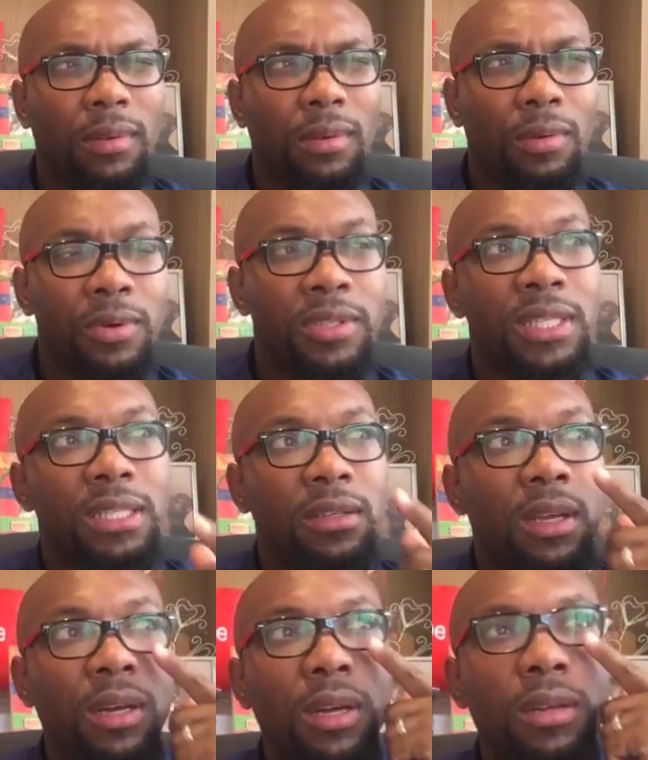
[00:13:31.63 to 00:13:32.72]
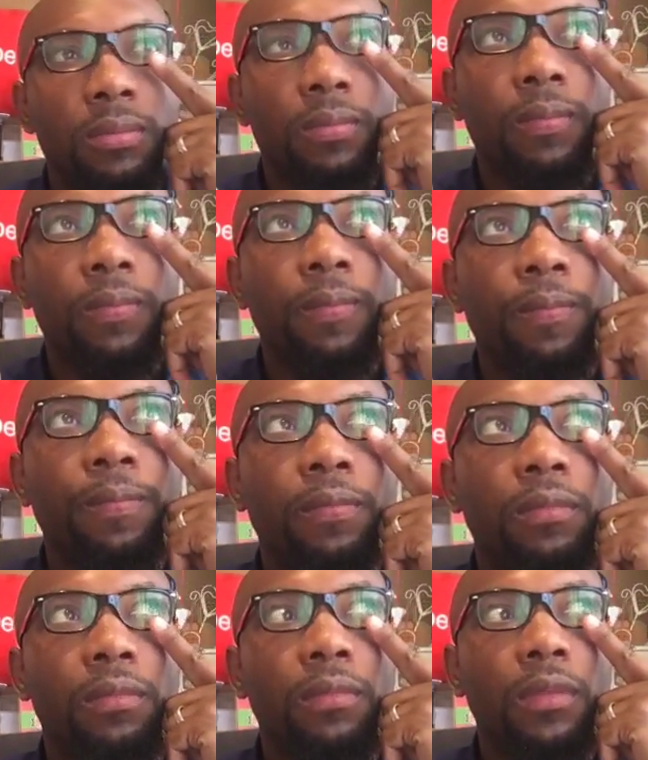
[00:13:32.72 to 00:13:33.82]
was it
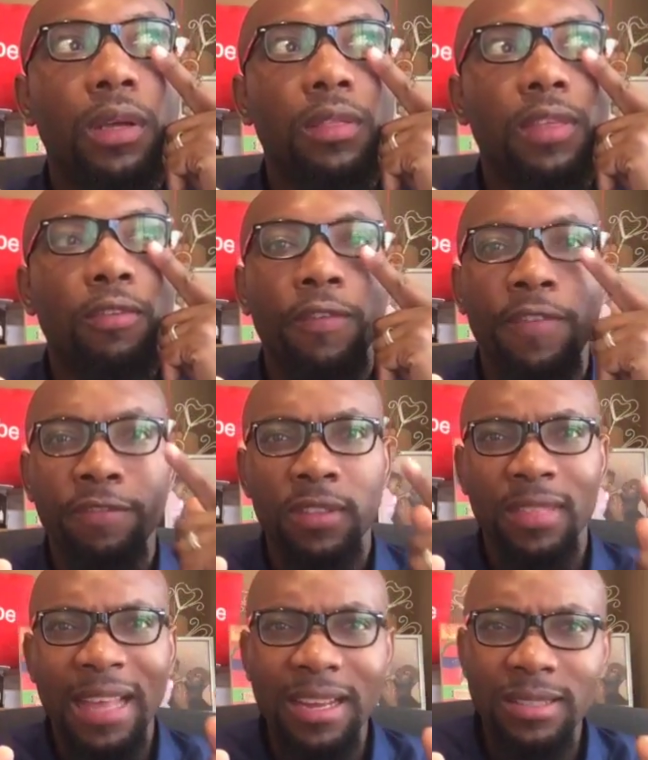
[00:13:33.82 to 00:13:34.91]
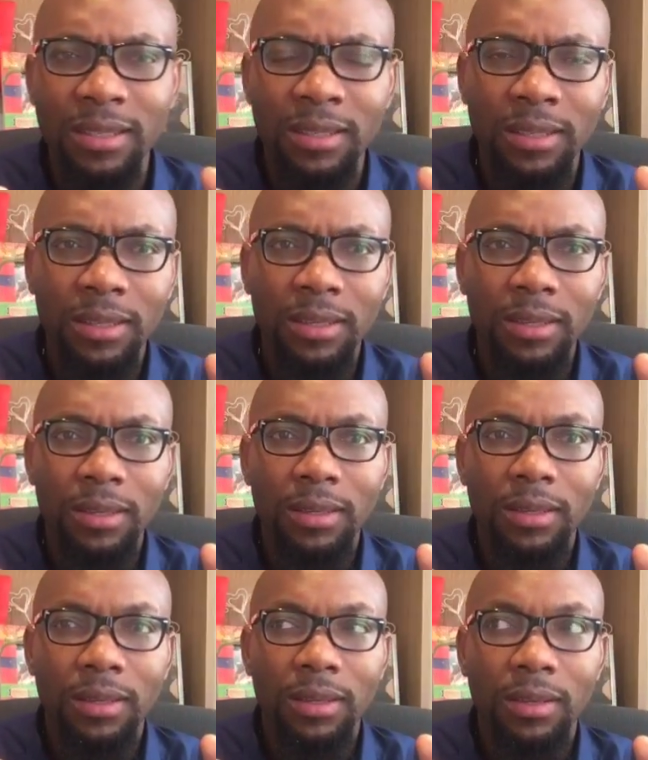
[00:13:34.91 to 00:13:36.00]
I think what, 50,000
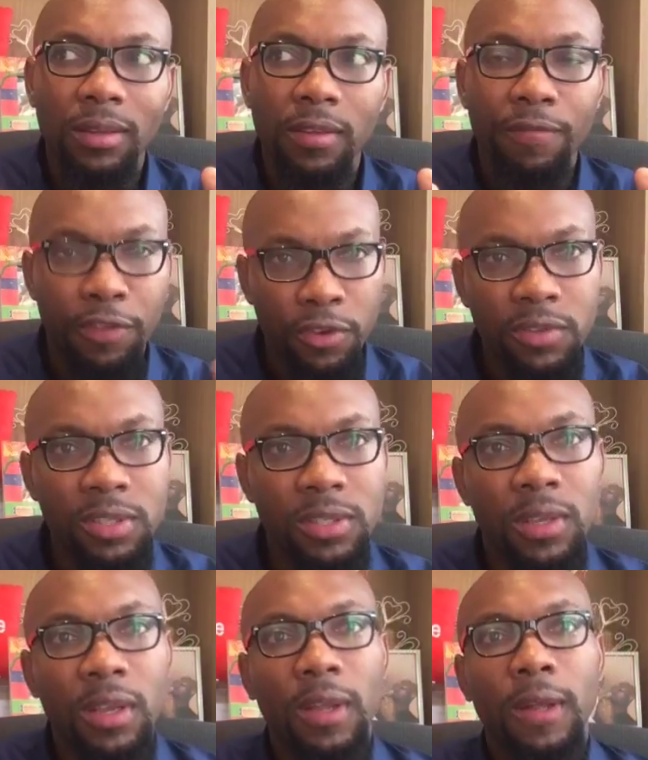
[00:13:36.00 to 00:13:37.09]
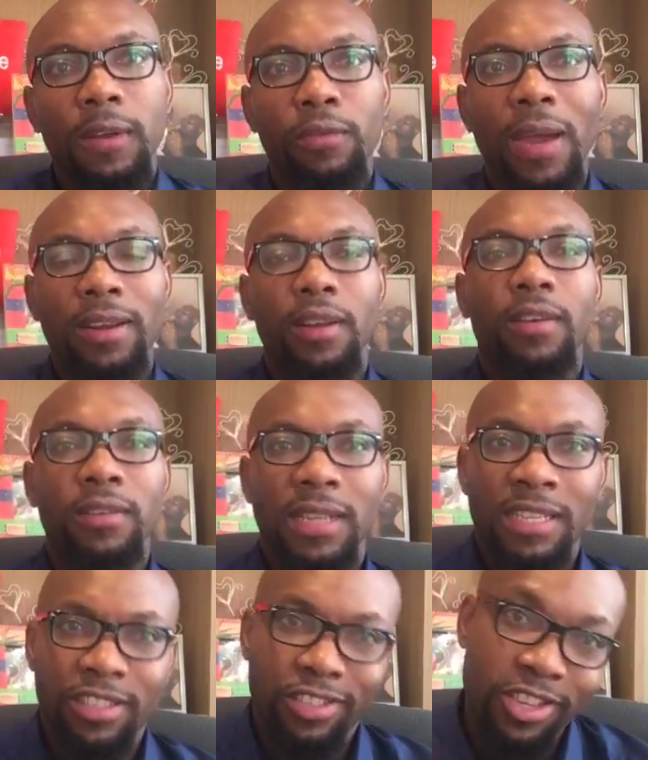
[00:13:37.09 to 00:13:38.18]
views right now,
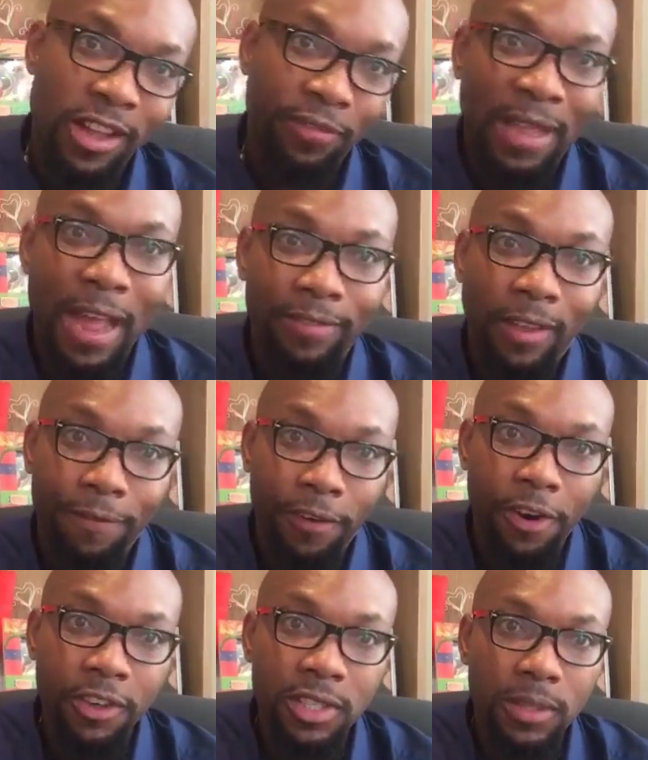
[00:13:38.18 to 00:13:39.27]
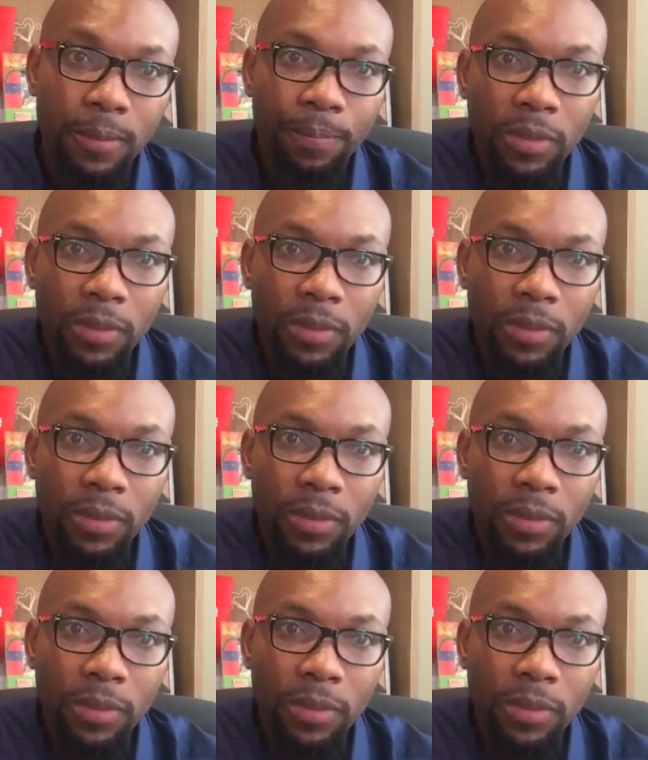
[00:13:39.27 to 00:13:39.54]
that you have to have that first.